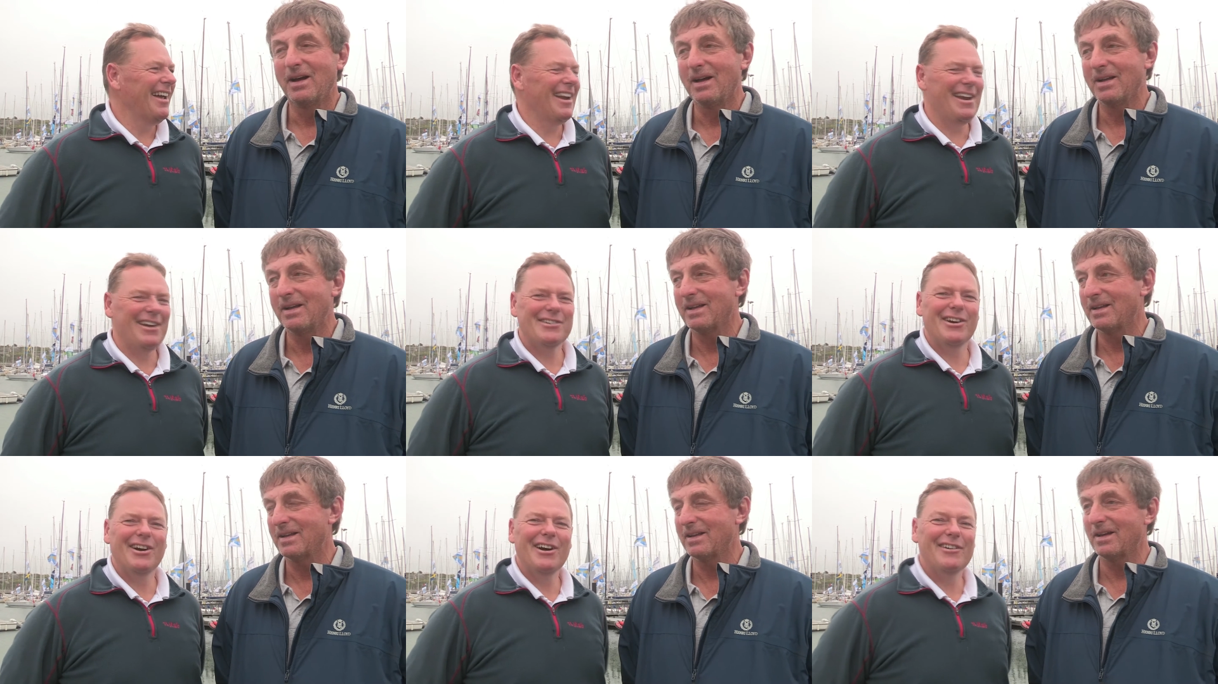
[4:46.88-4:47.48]
Speaker 1: an
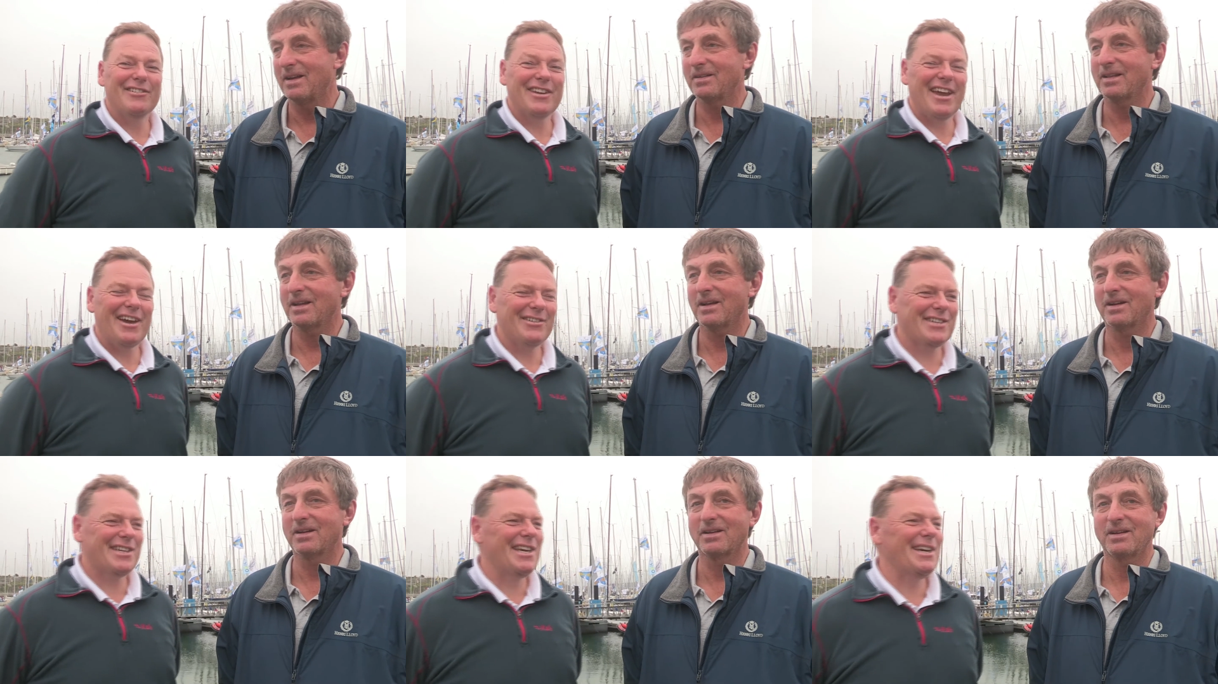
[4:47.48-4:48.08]
extra half an
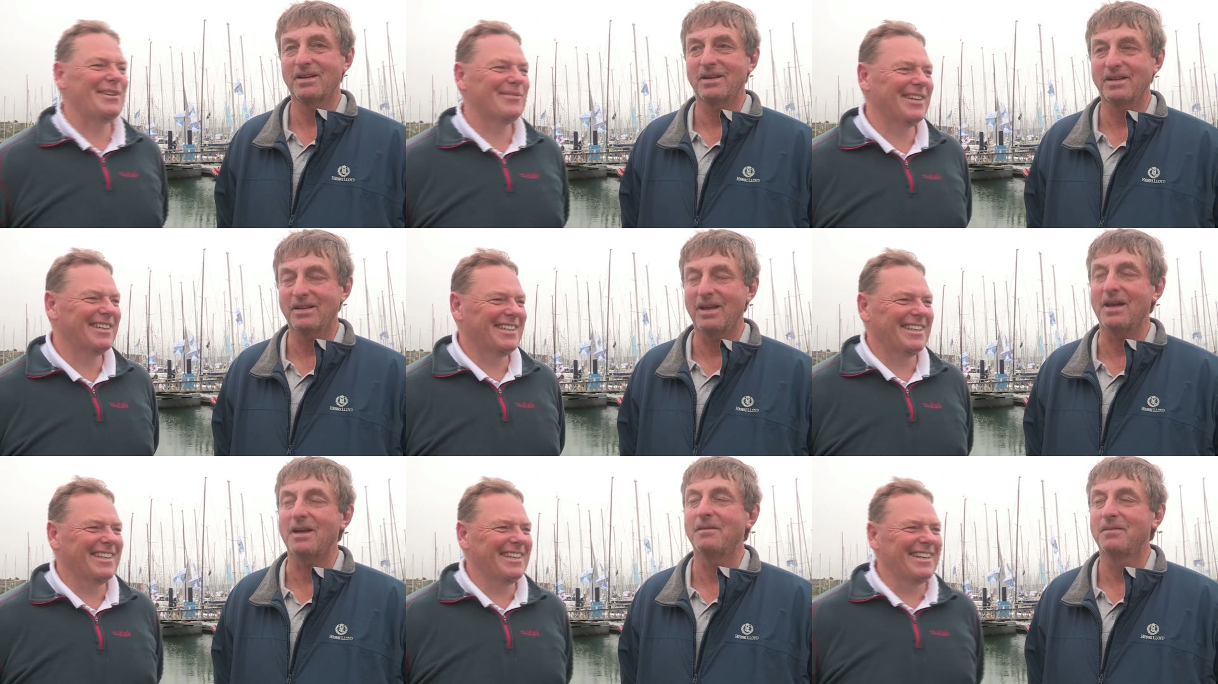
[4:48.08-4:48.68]
hour's kip.
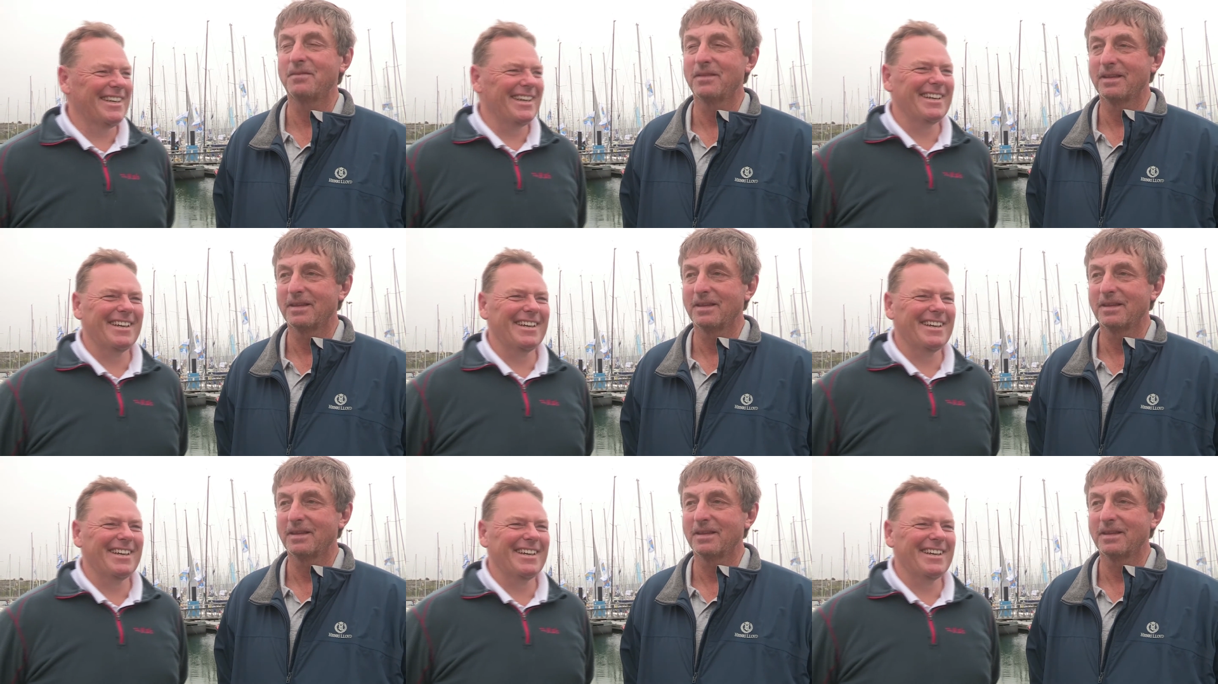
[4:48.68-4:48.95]
Yeah.